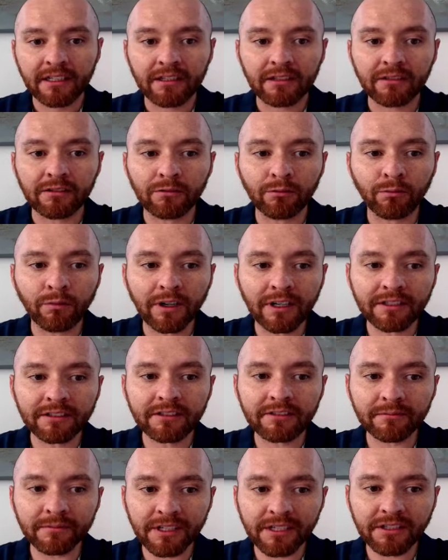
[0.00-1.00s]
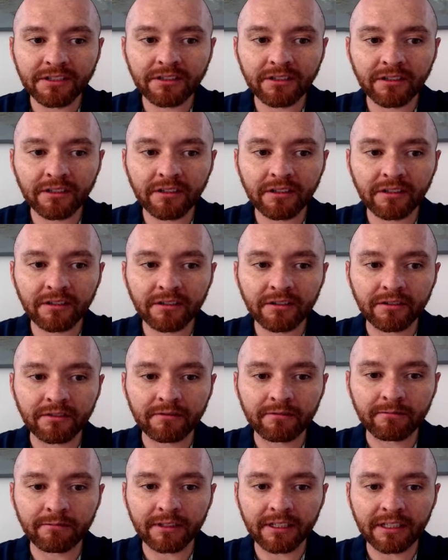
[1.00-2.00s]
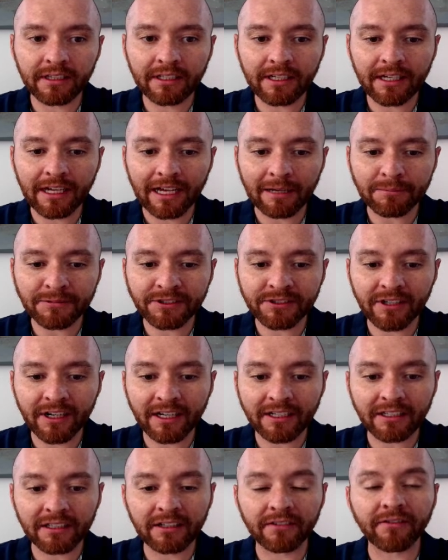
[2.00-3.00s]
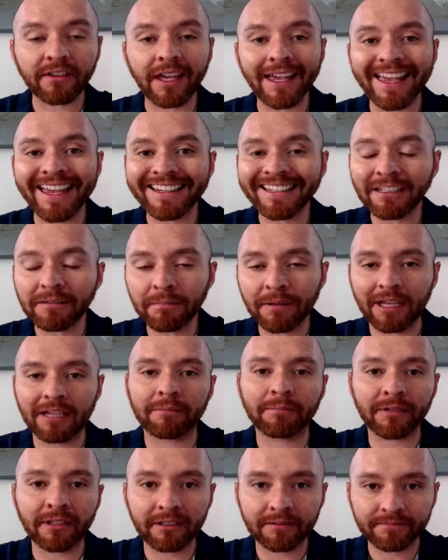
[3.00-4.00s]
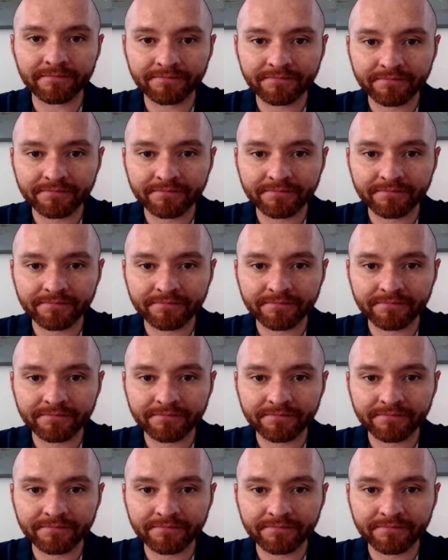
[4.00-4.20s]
You want to make sure you read the abstract of any paper,